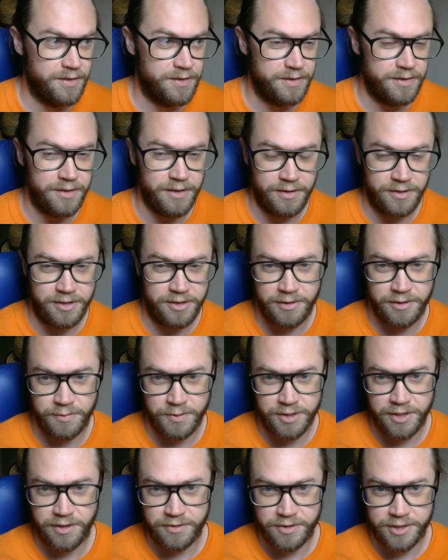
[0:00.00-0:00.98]
the kernel was
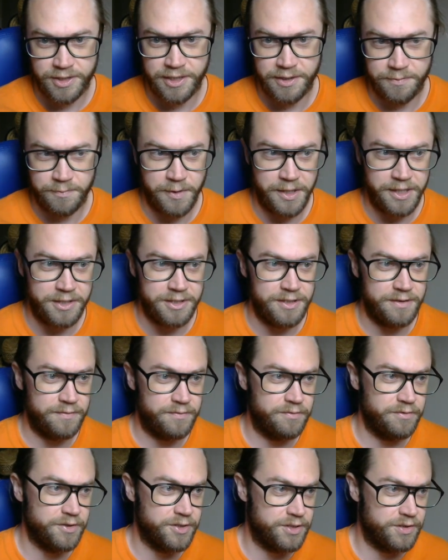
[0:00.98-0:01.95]
going to sleep waiting
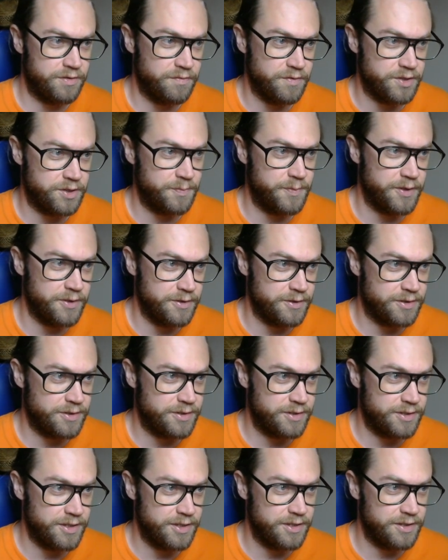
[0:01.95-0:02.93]
for us to respond
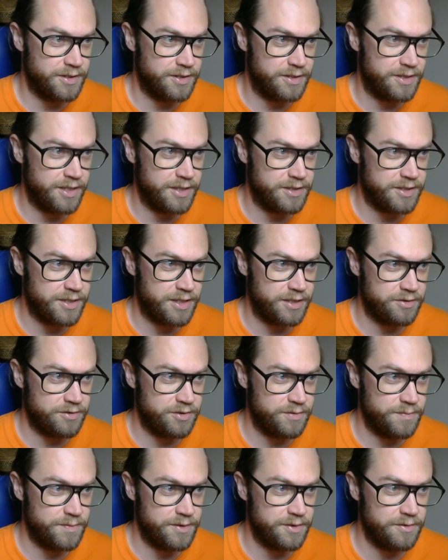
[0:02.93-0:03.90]
to get
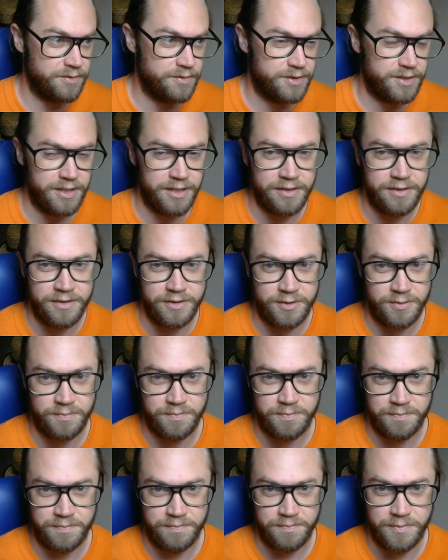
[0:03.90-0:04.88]
attribute, and
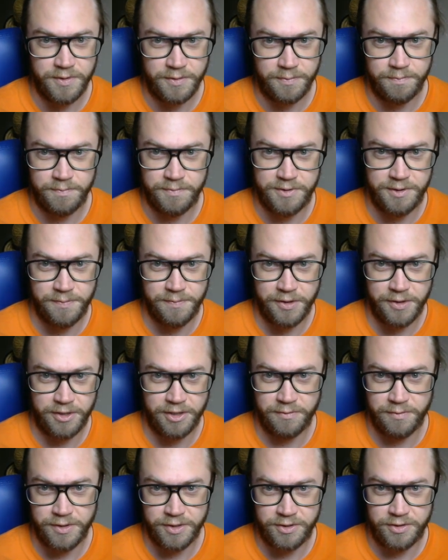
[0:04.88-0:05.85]
the debugger
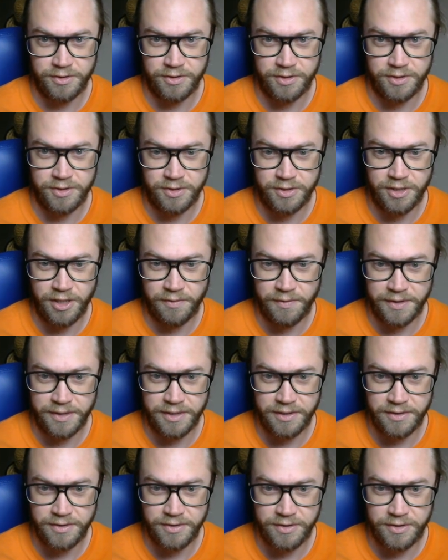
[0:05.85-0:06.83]
was just going
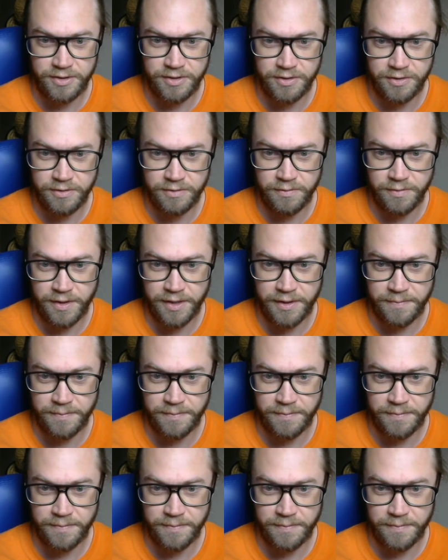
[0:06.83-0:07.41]
into